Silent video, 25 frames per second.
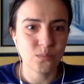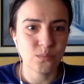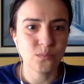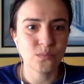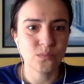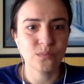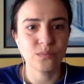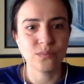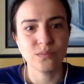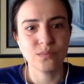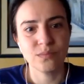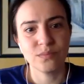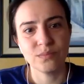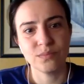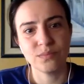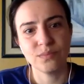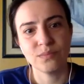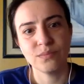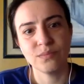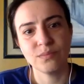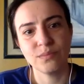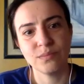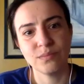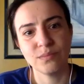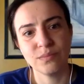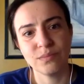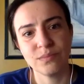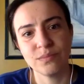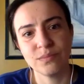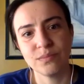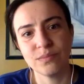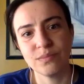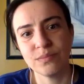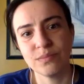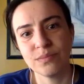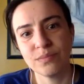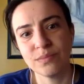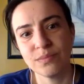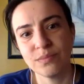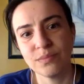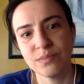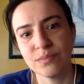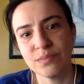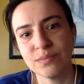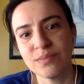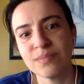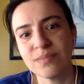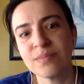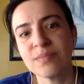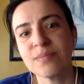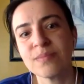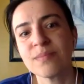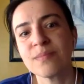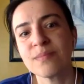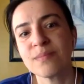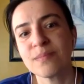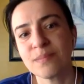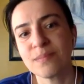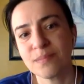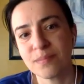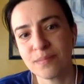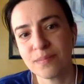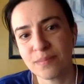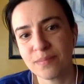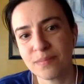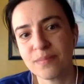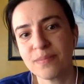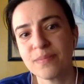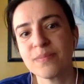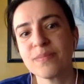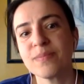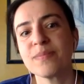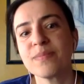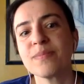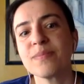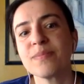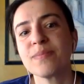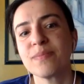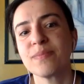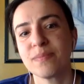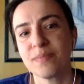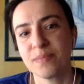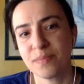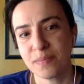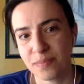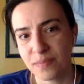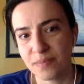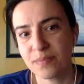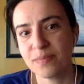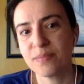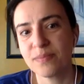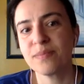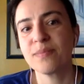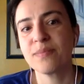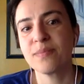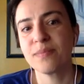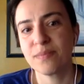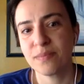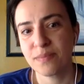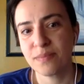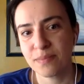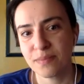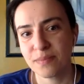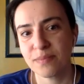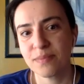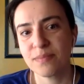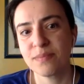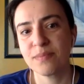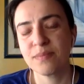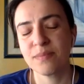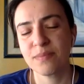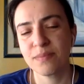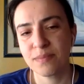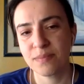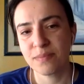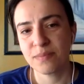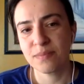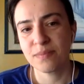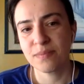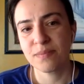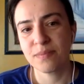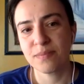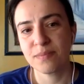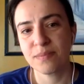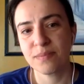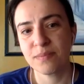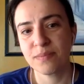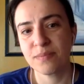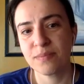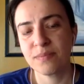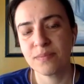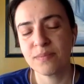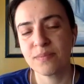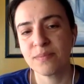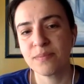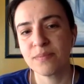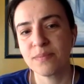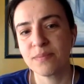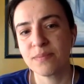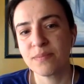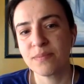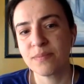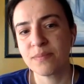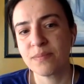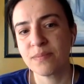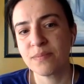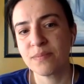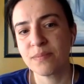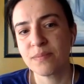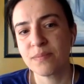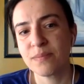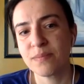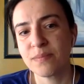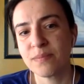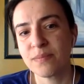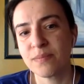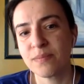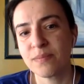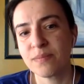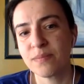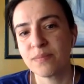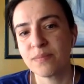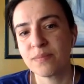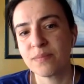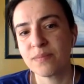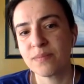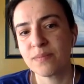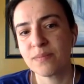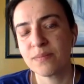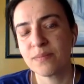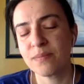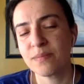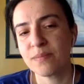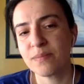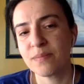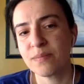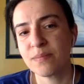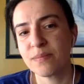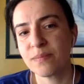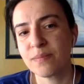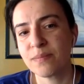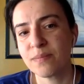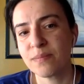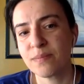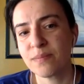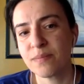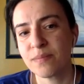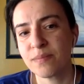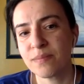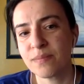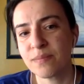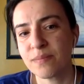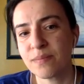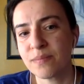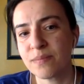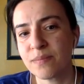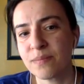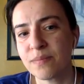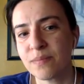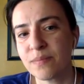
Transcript: (not speaking)